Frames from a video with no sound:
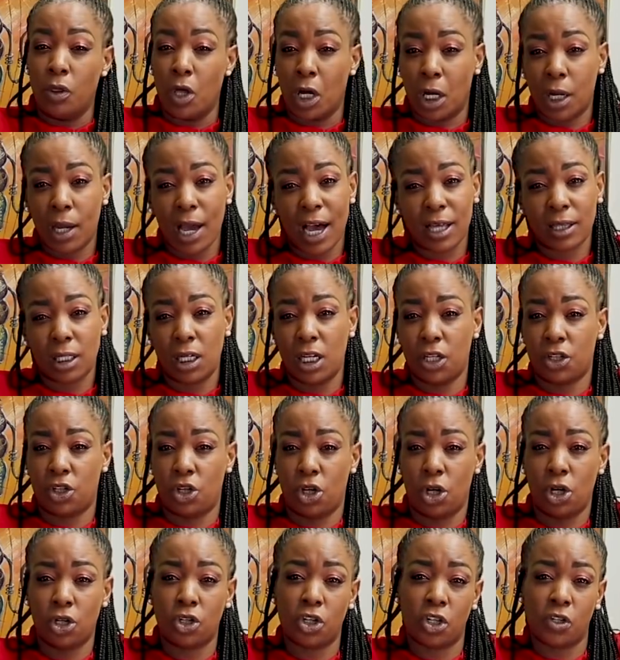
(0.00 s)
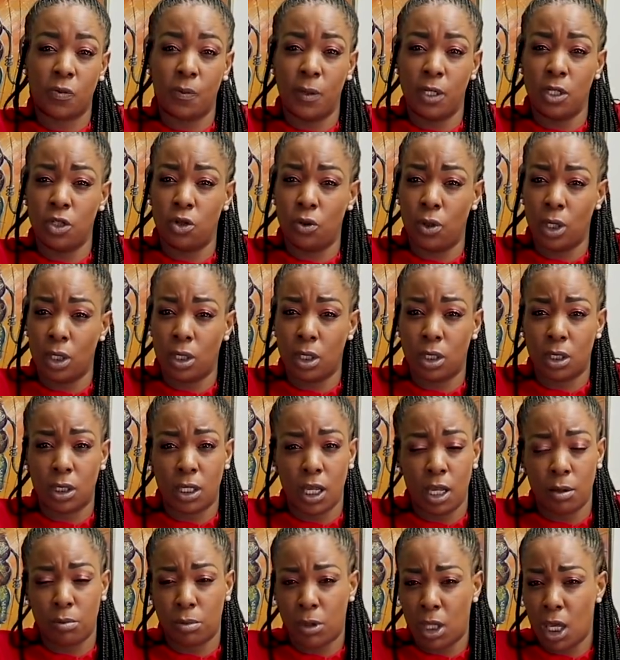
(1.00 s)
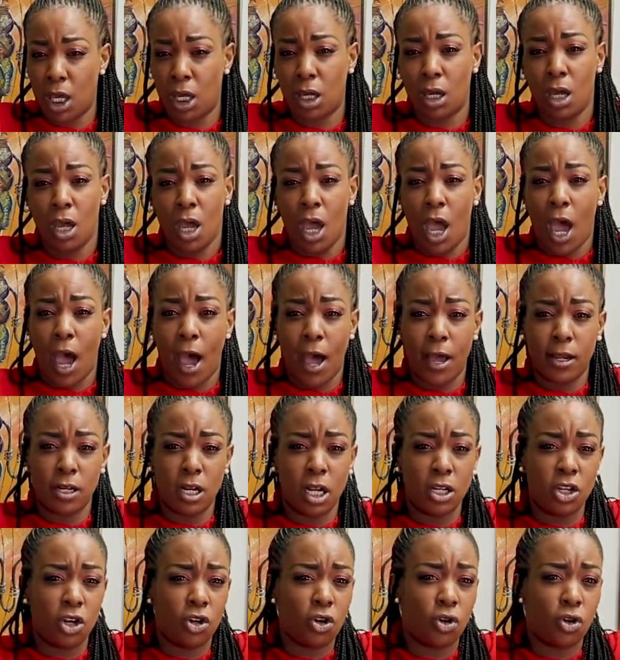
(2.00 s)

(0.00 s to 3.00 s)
The Catholic Church has been doing the same thing, and